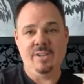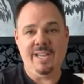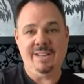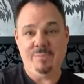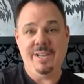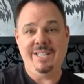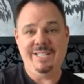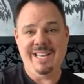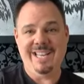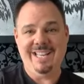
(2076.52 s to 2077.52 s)
said, what did he
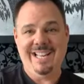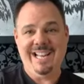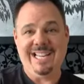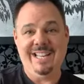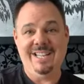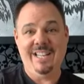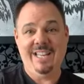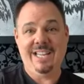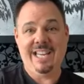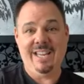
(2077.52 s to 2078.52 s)
say? I could
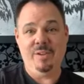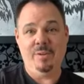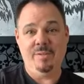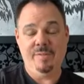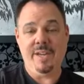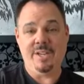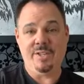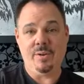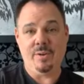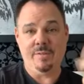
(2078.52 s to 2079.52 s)
give you a
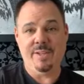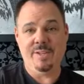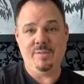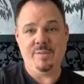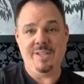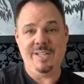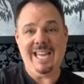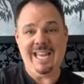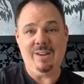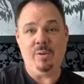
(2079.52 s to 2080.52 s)
fish or feed you for the
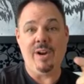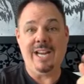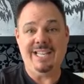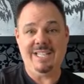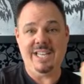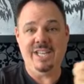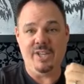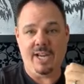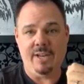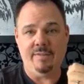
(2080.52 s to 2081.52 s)
day, or I could teach
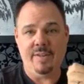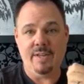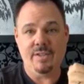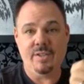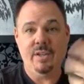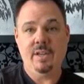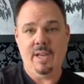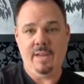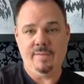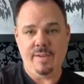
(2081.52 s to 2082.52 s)
you how to fish
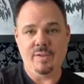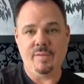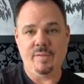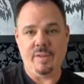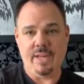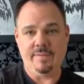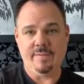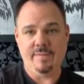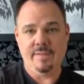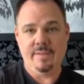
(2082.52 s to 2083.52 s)
and feed you for
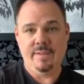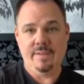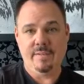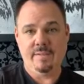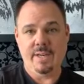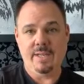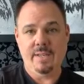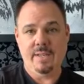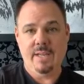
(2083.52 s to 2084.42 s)
life. Right. Yep.